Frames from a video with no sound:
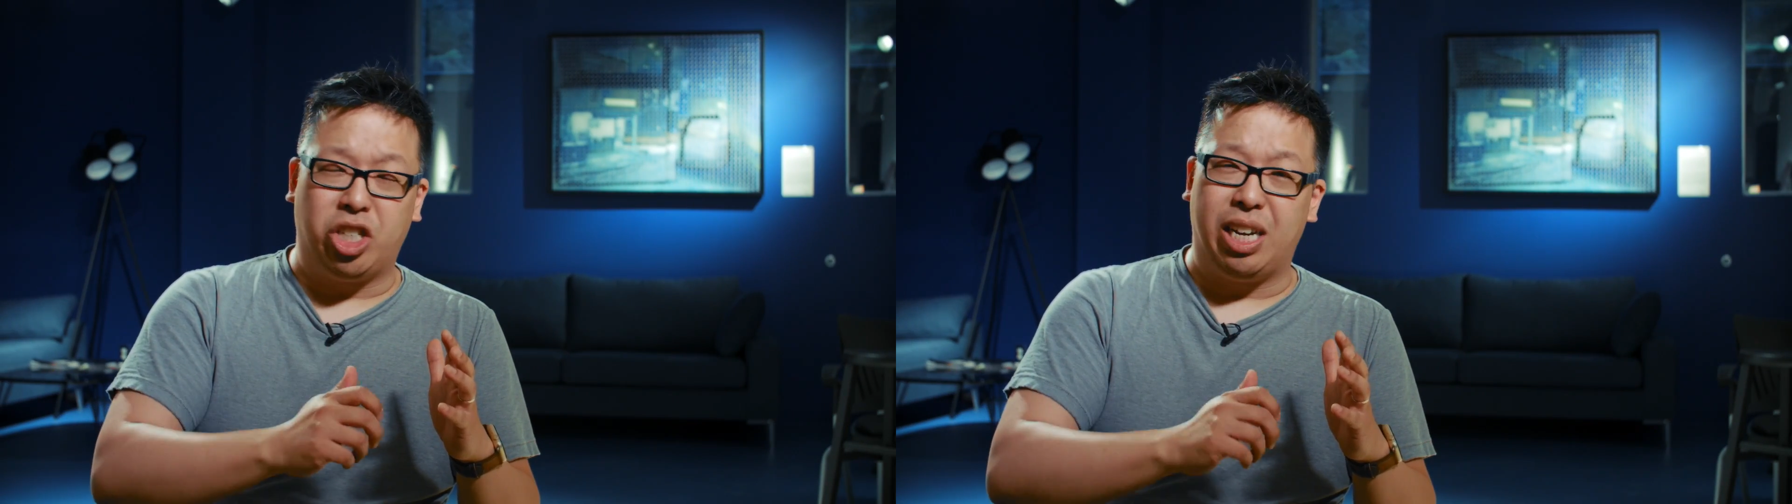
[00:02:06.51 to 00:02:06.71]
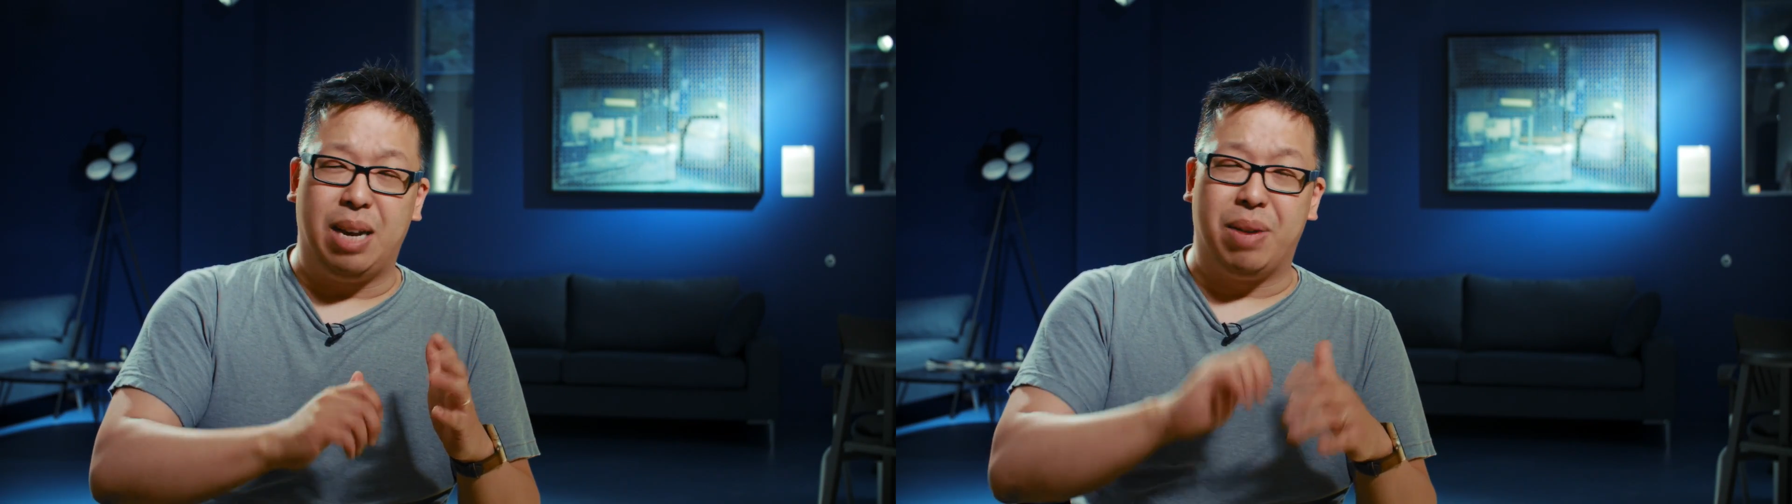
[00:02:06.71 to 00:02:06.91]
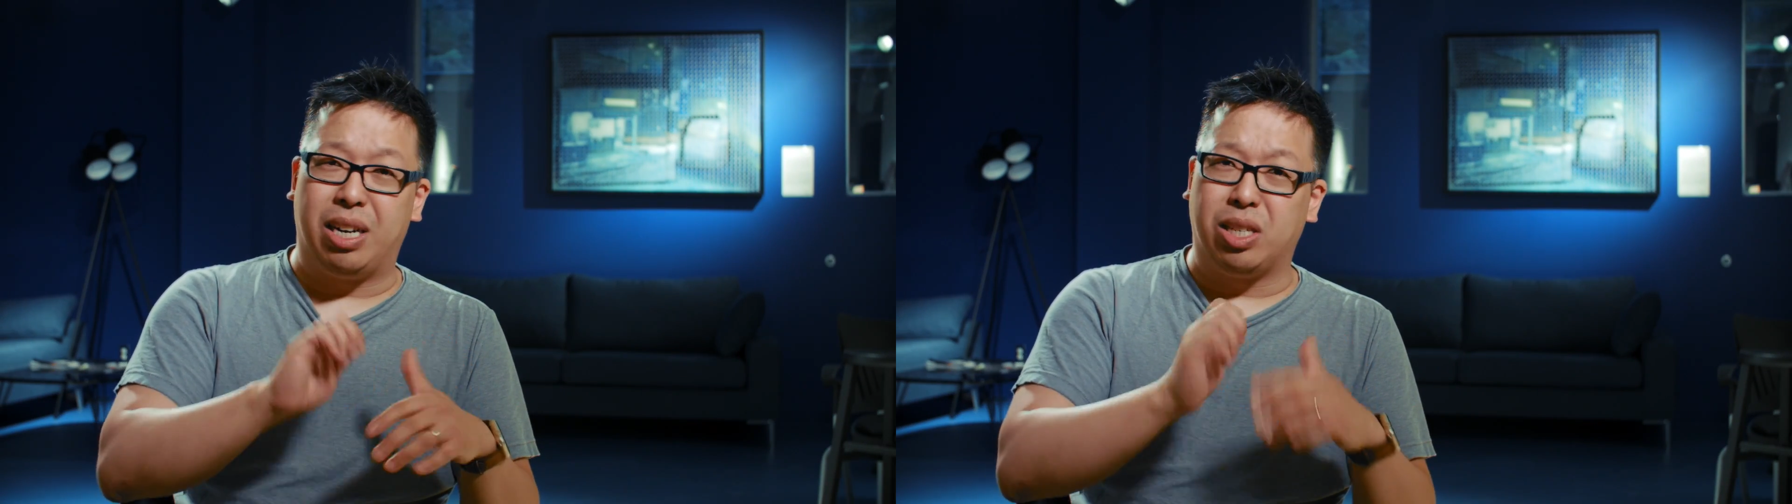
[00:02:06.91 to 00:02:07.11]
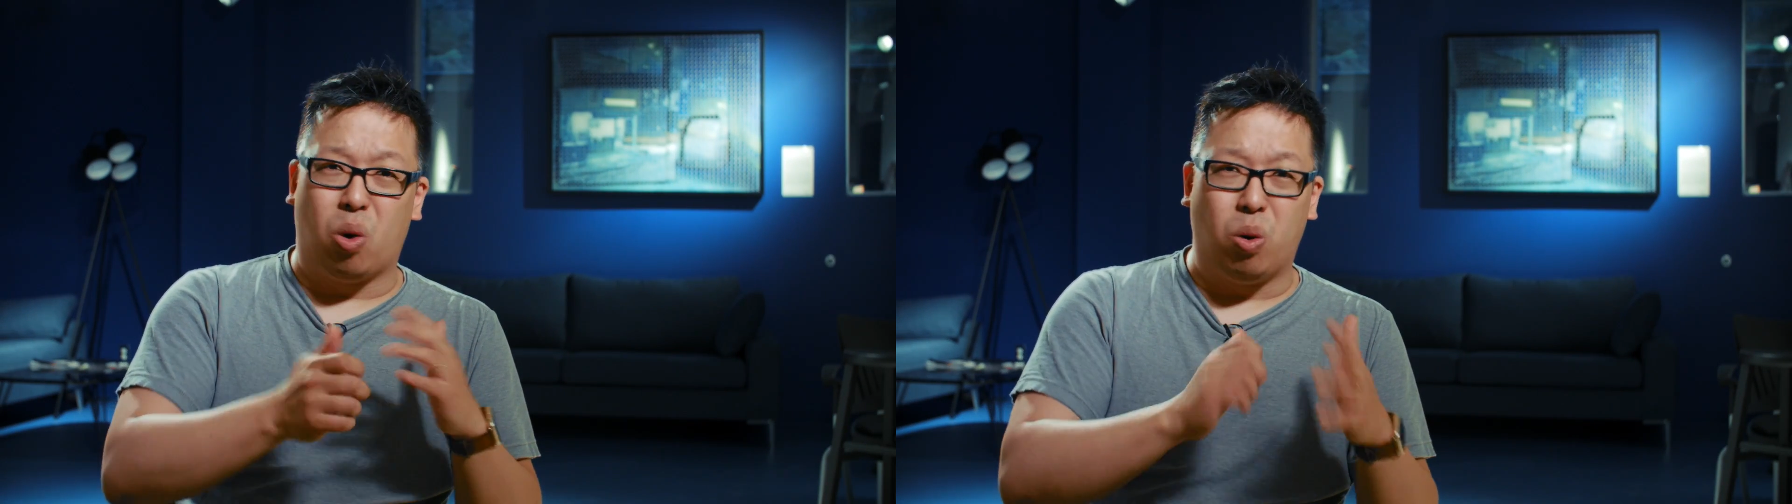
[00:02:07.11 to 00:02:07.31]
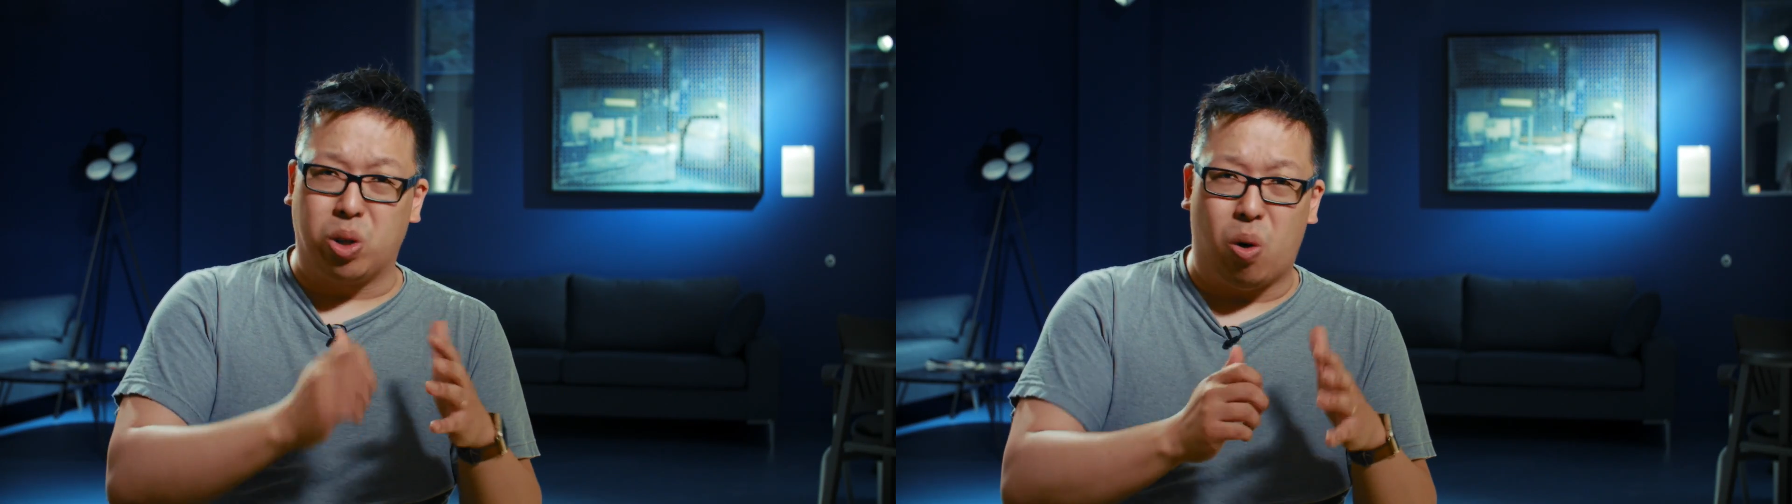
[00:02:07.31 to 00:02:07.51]
cheap and it doesn't
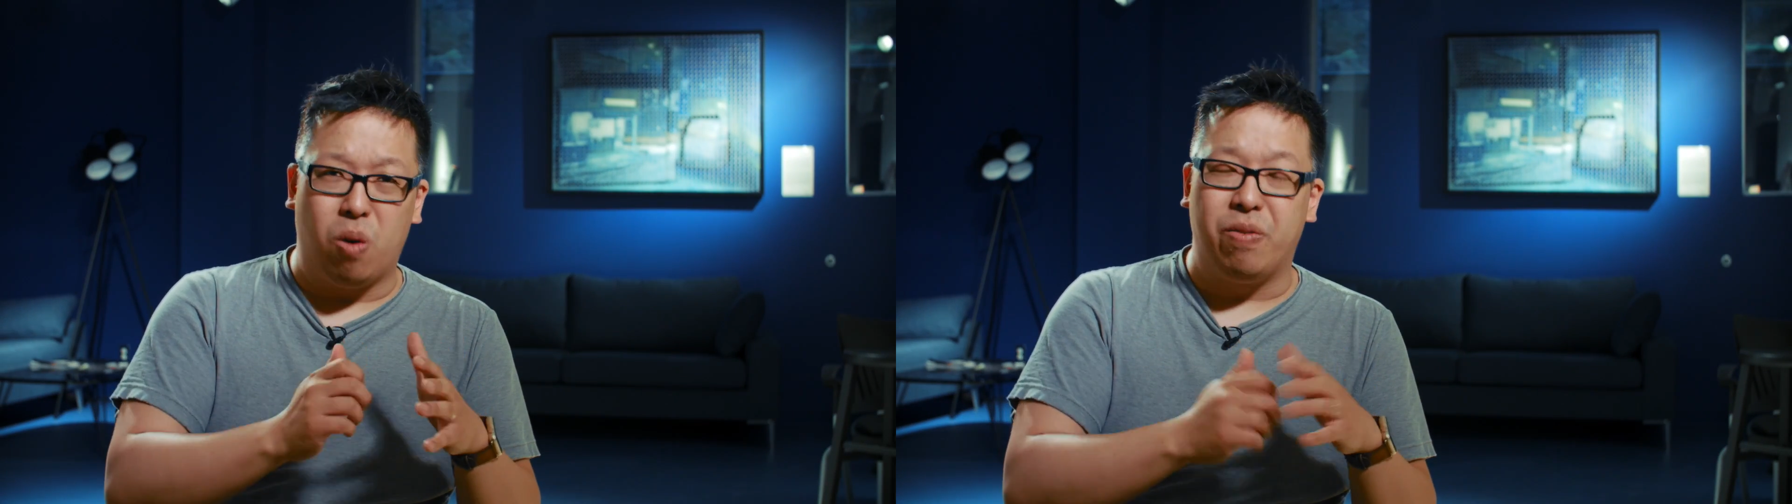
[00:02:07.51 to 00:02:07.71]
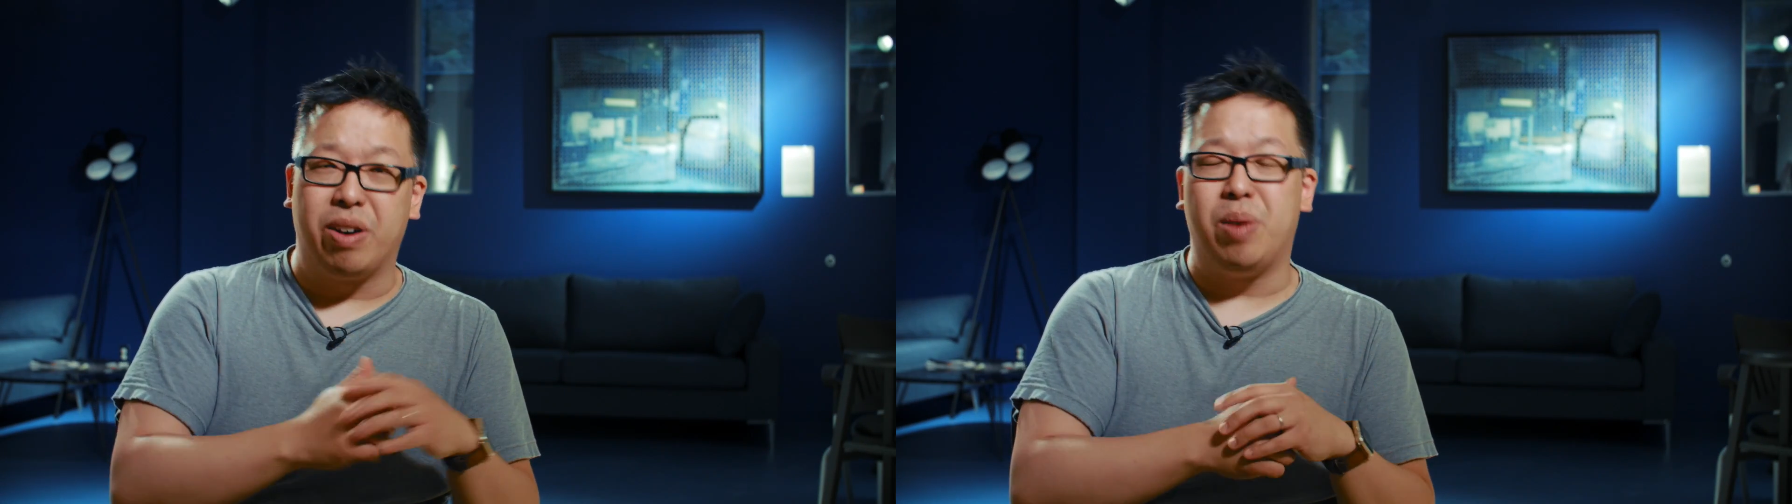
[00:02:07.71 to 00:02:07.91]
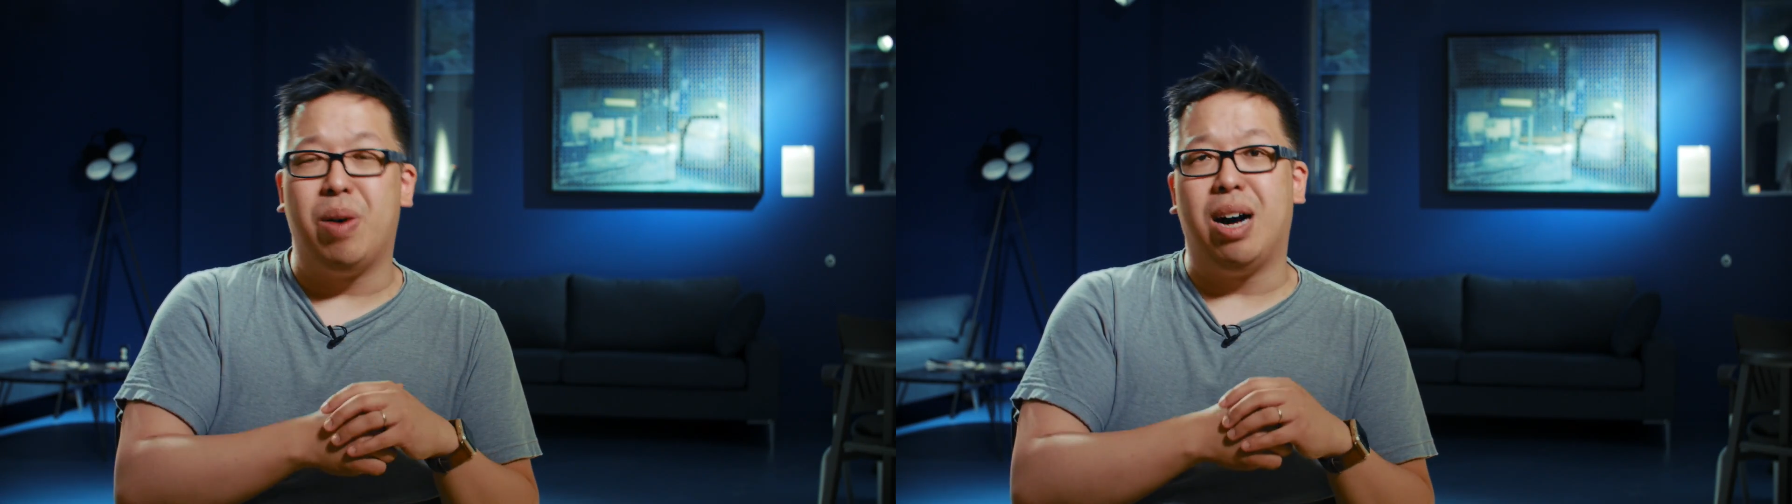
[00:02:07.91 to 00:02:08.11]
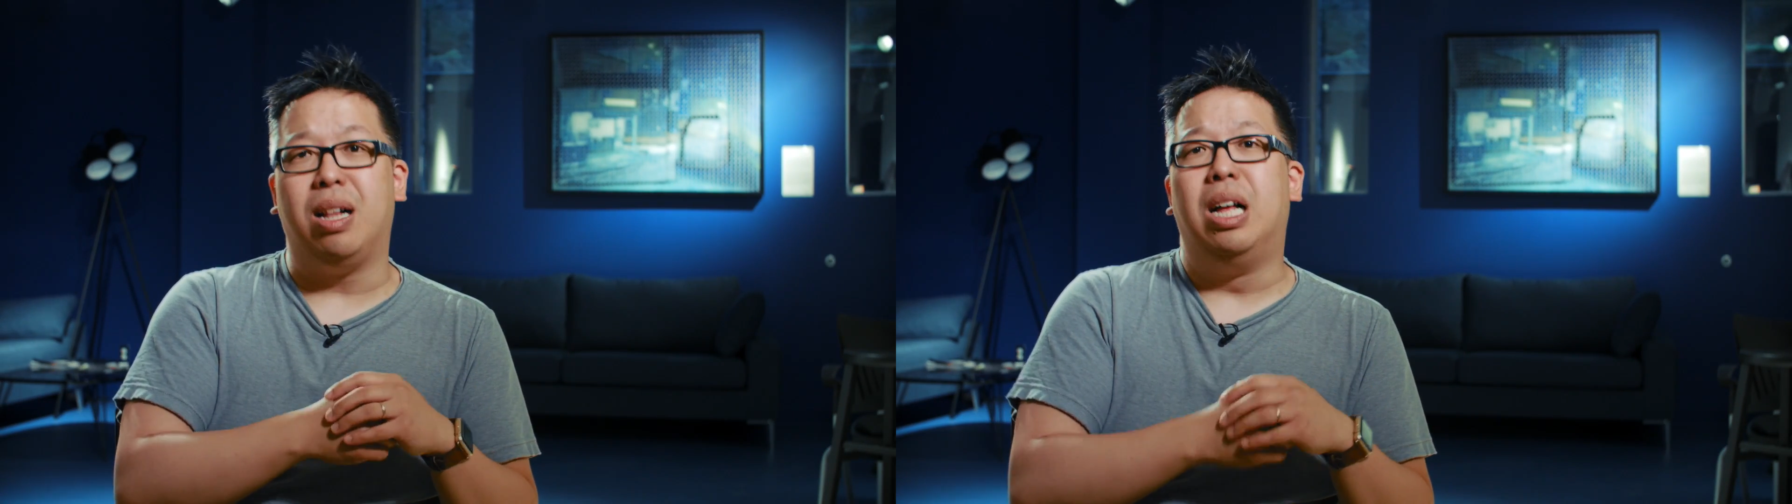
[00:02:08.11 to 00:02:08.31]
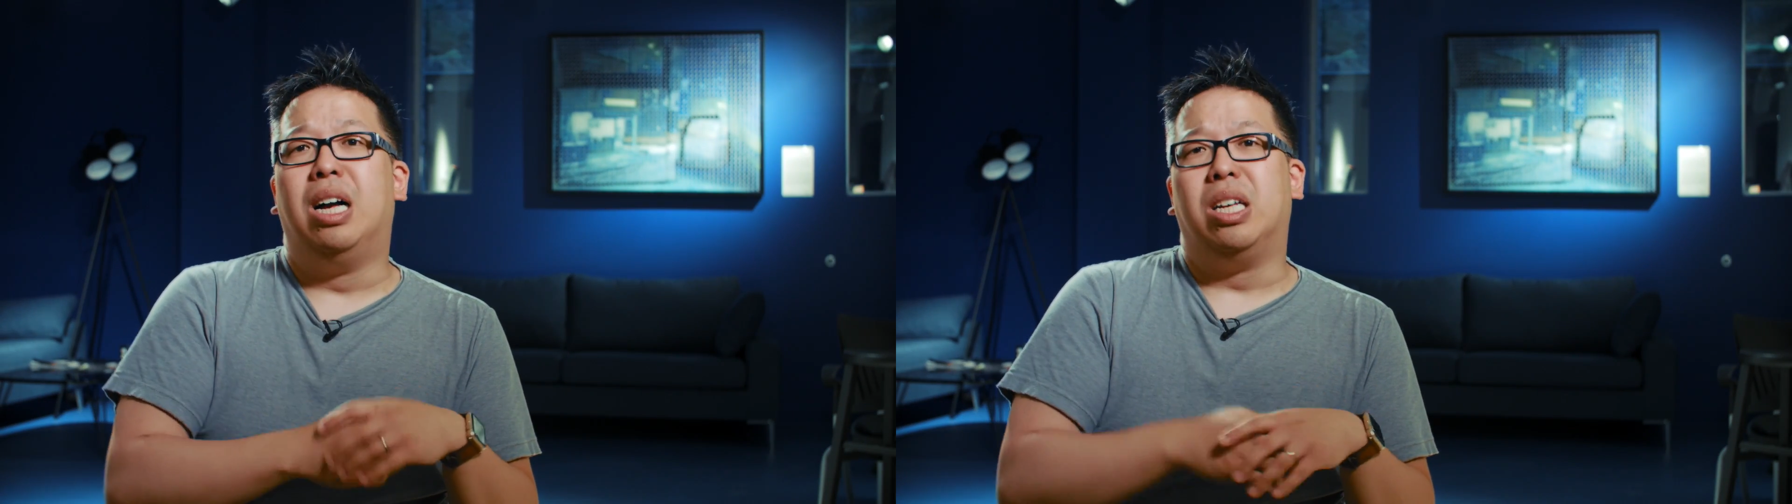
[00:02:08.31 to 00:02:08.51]
always hold very
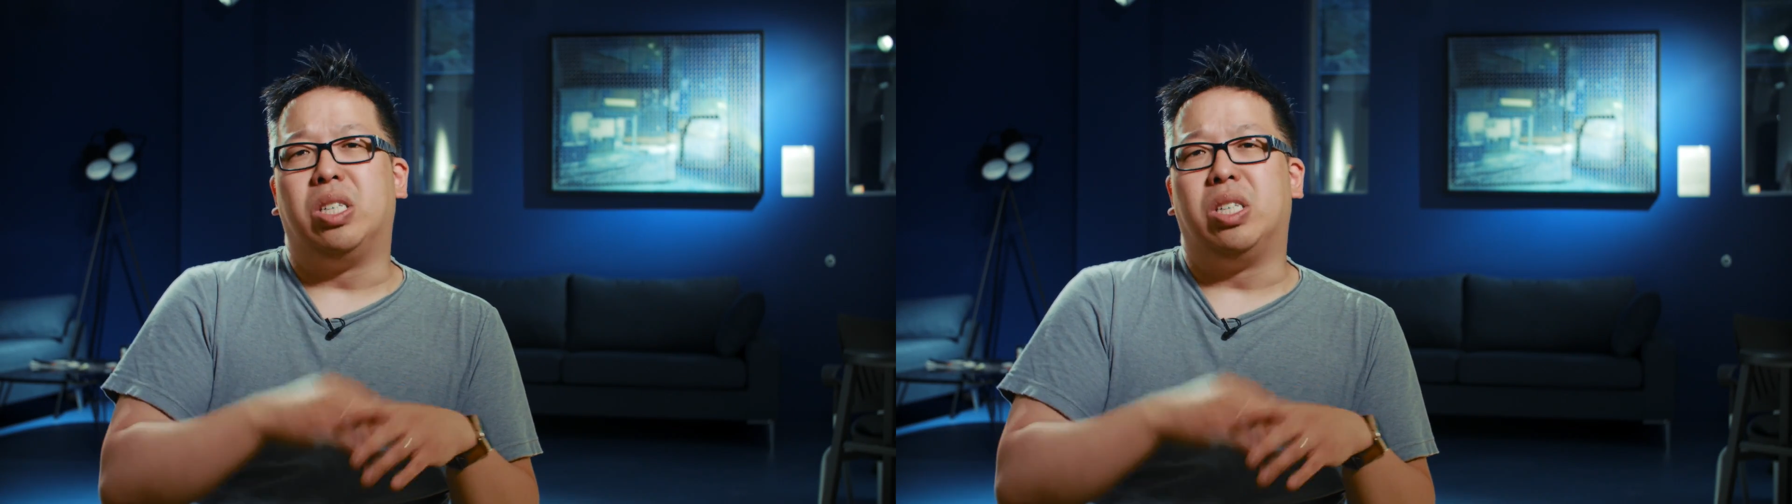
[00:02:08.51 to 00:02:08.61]
well.